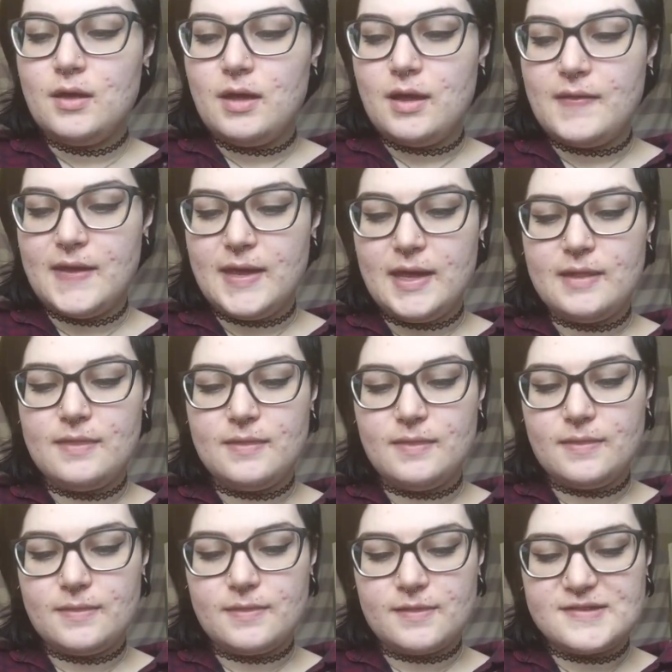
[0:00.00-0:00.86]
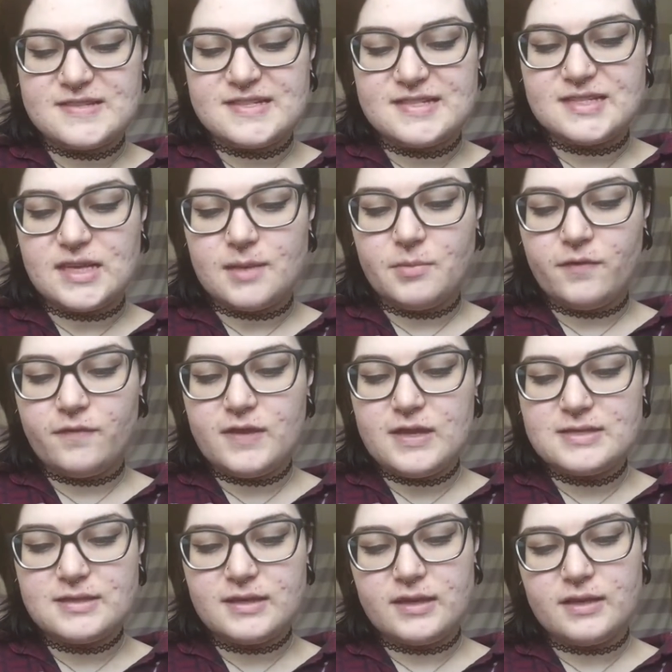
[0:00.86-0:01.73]
and then some of
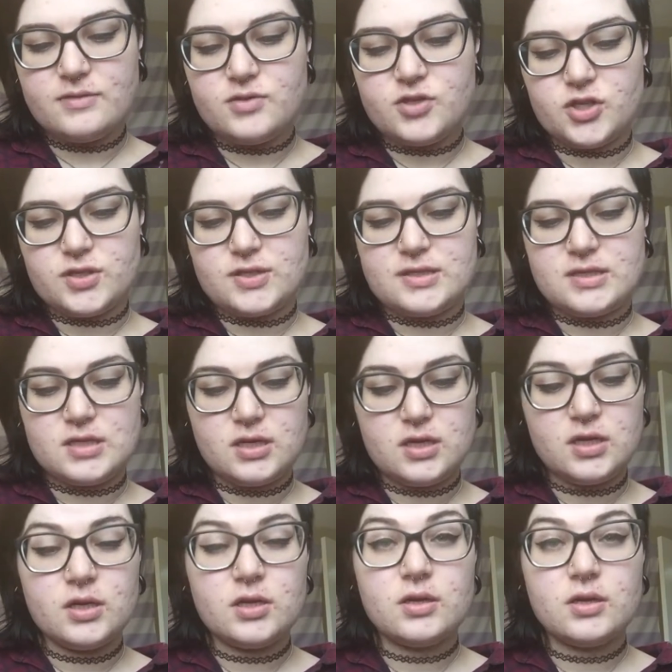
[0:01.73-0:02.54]
these I'm just